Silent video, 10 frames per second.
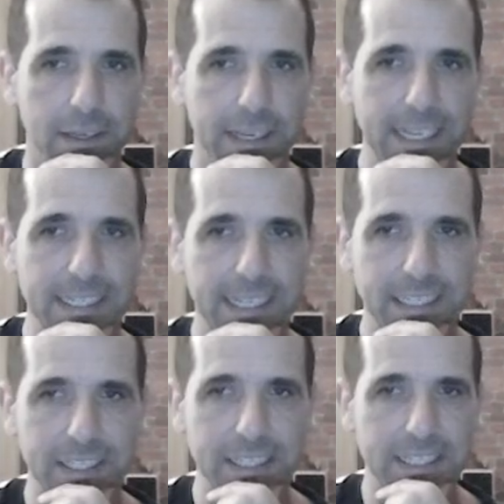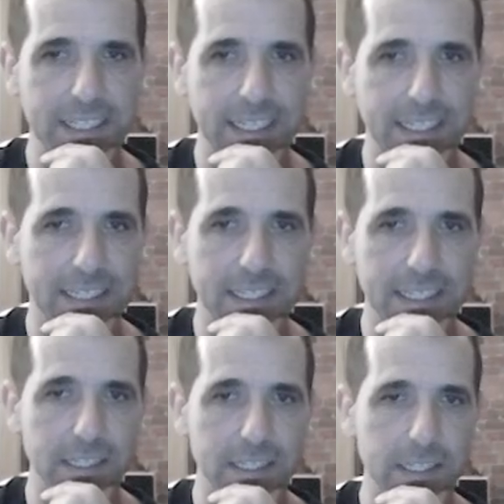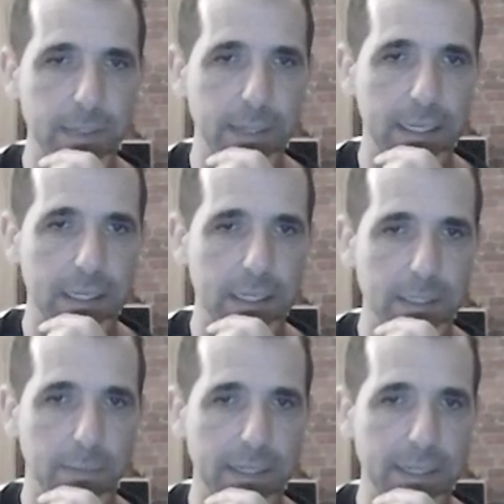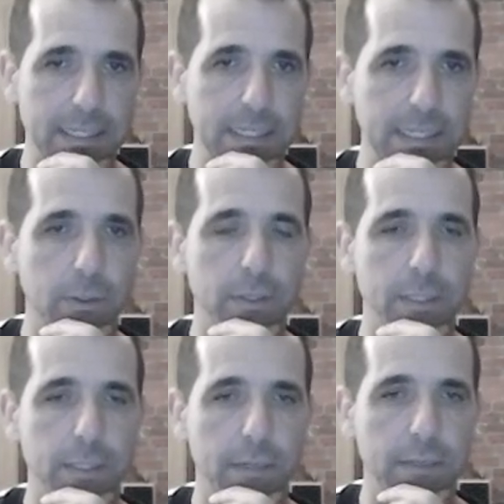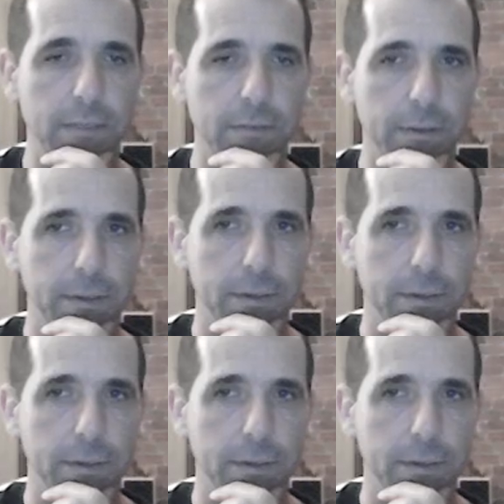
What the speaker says: King takes g6 doesn't do it because black's still got this breakthrough.